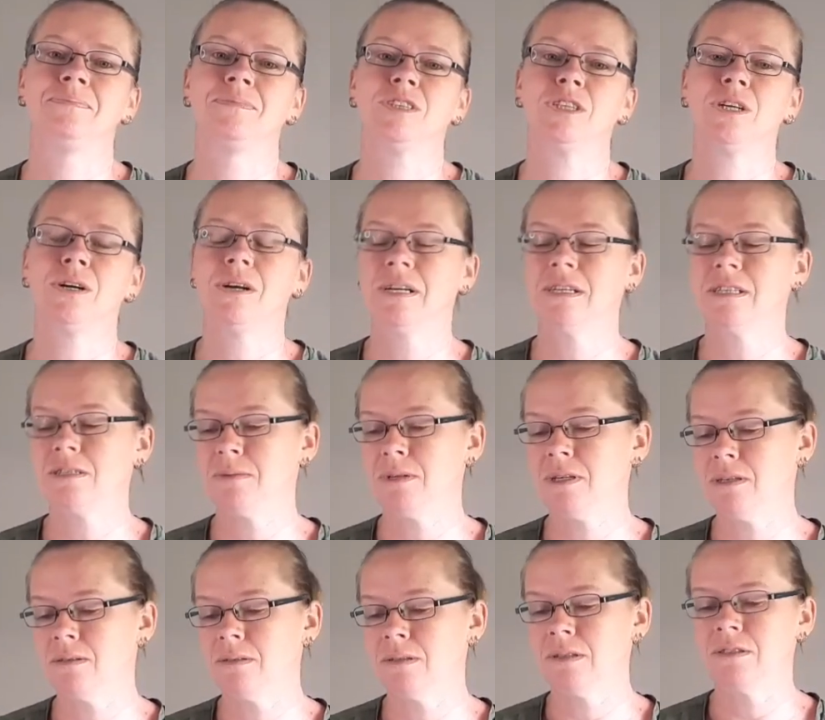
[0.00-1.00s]
Trying to be
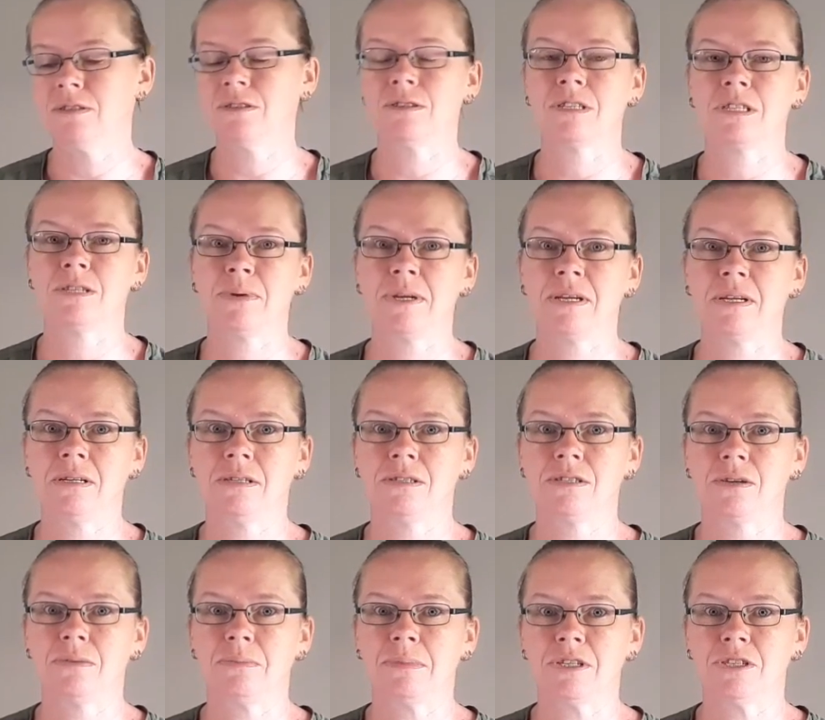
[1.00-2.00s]
good and not spending
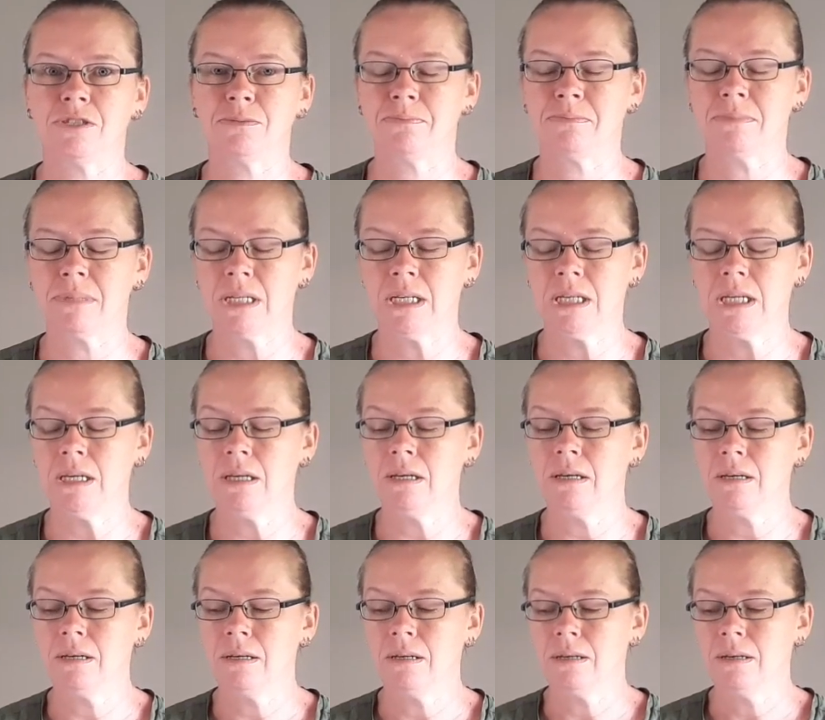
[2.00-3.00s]
so much money
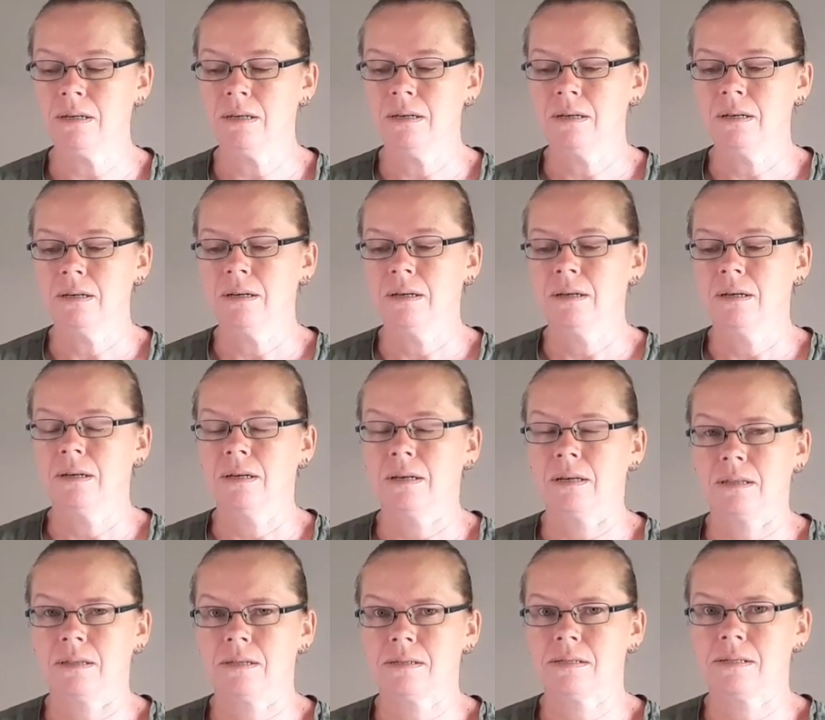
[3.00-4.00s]

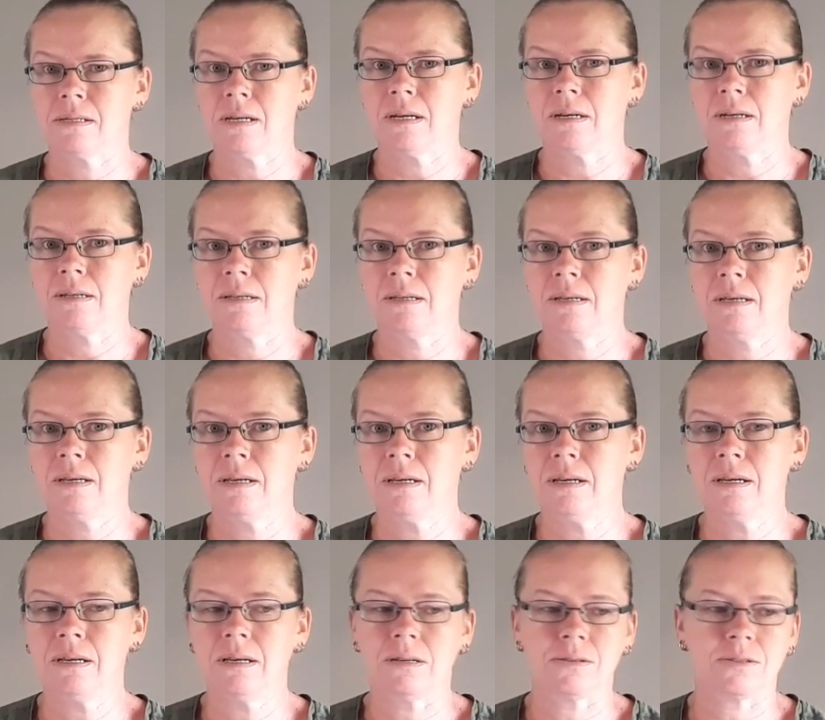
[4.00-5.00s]
at the start of the
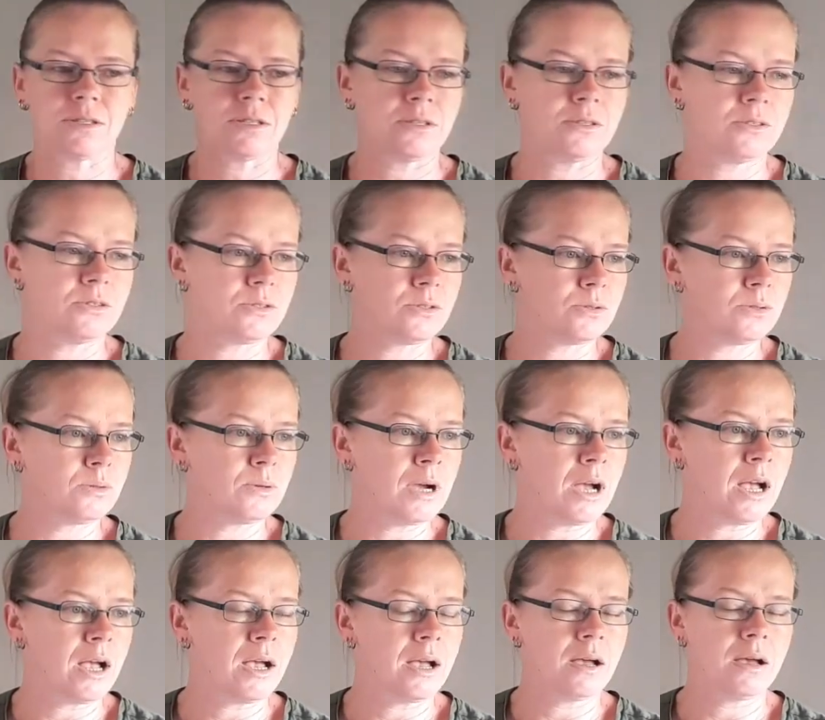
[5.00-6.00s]
year, because I do
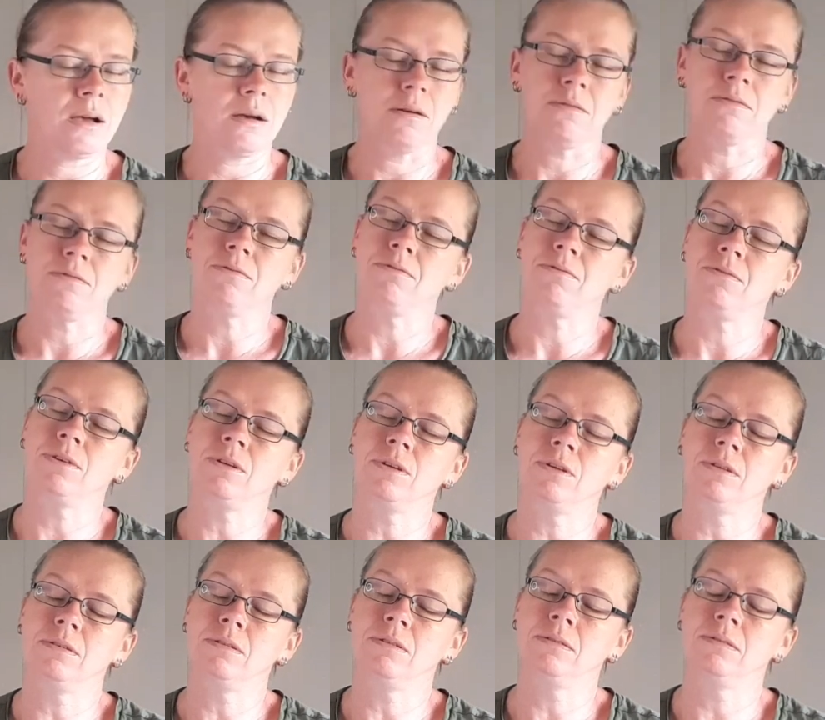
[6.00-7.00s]
have
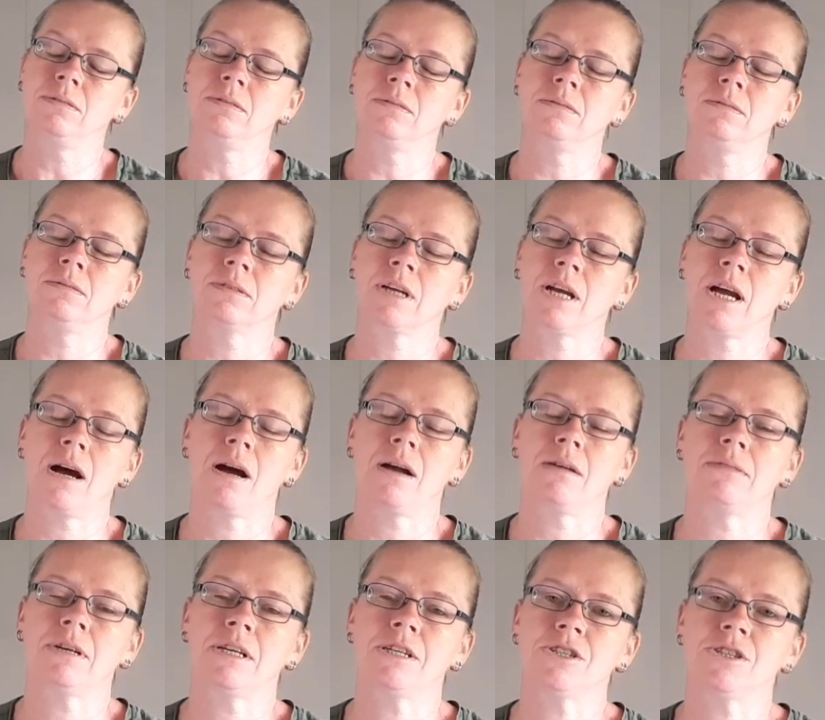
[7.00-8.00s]

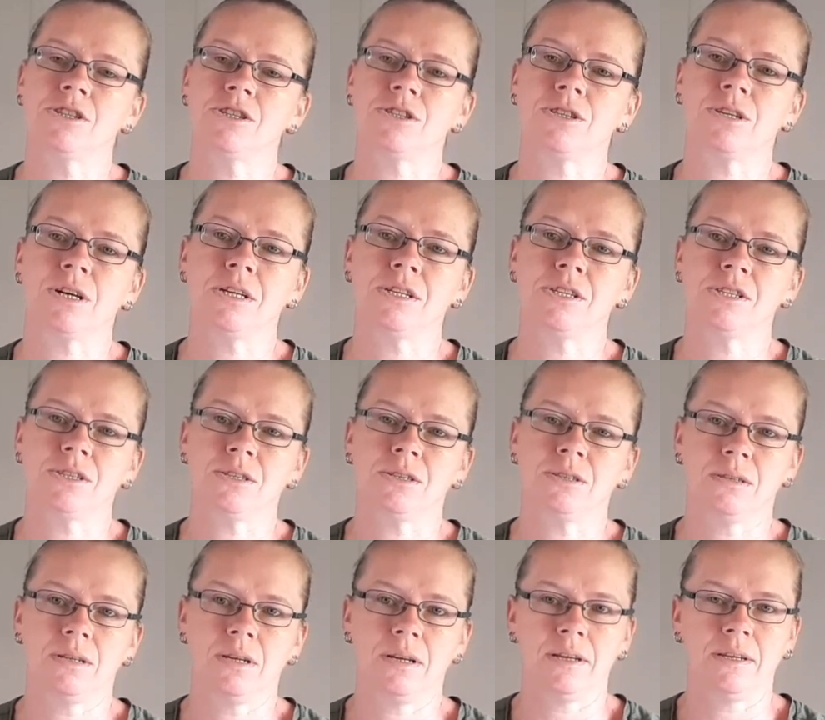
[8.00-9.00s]
car registration
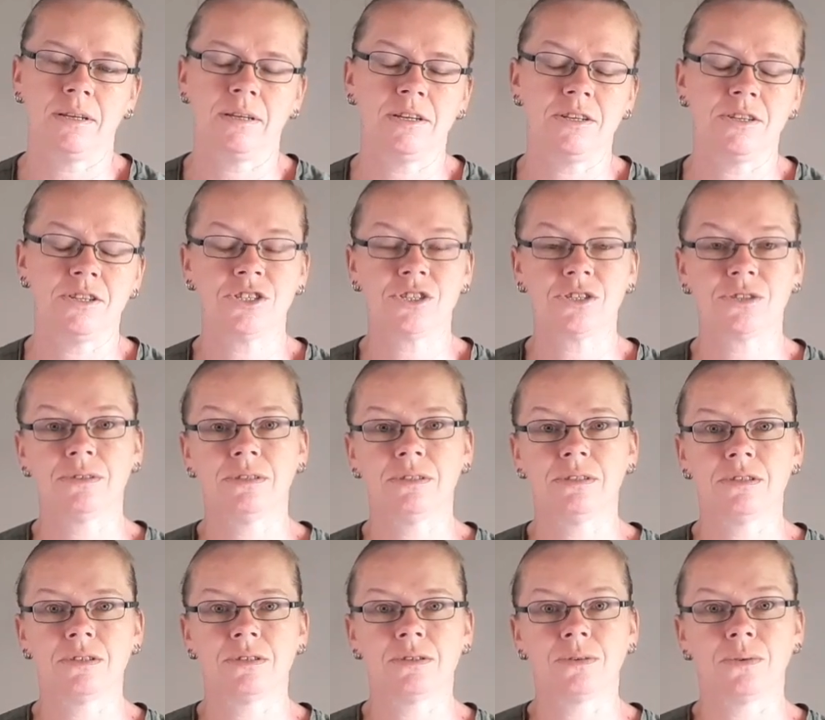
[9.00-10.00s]
and
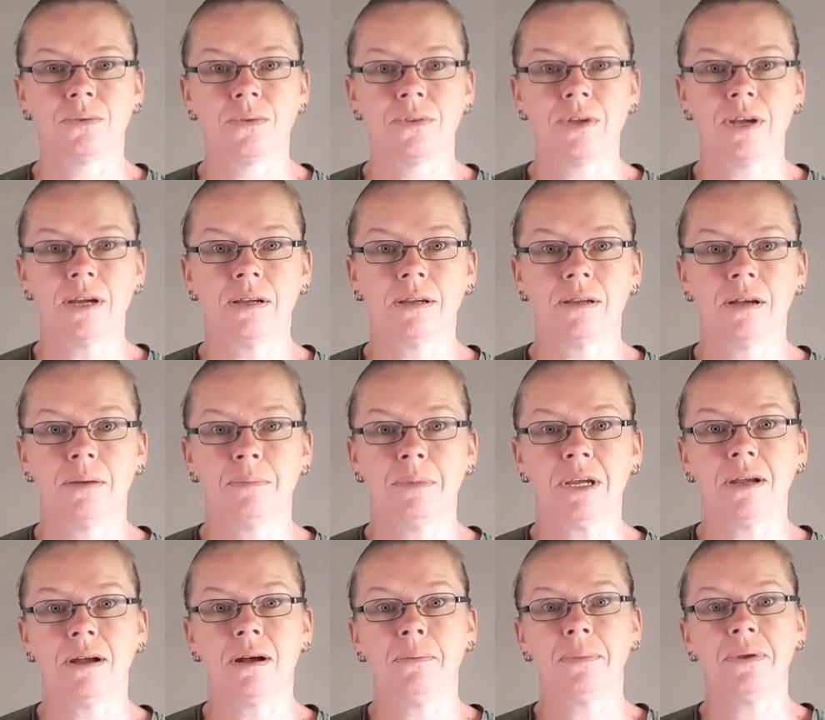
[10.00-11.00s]
insurance and all that
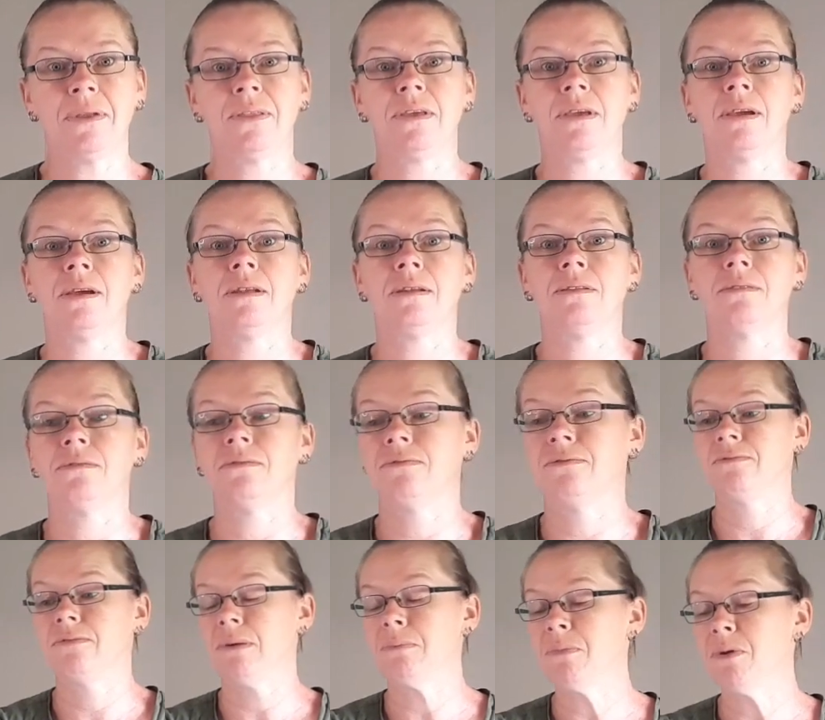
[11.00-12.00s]
coming up at the end of
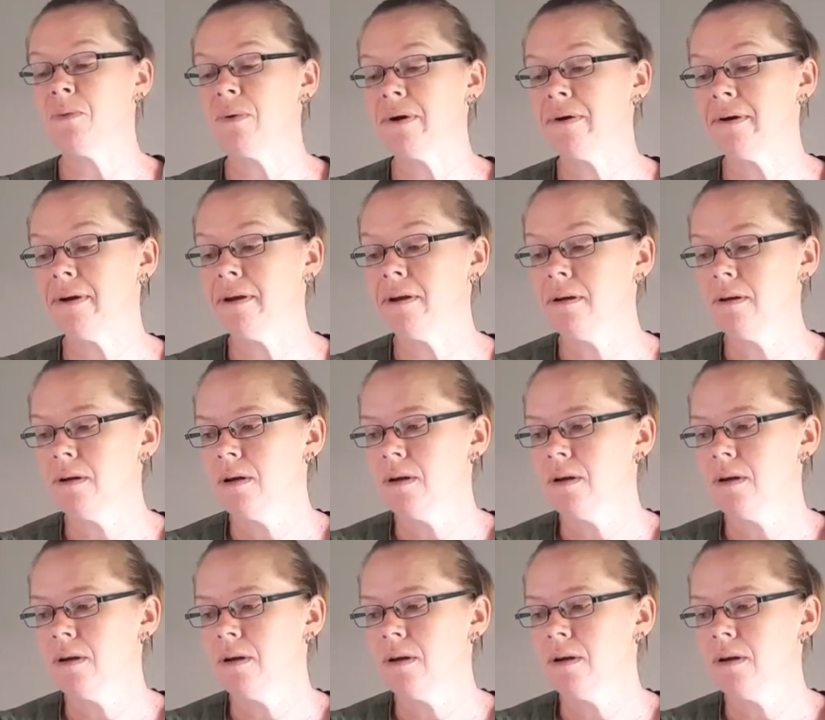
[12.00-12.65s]
February.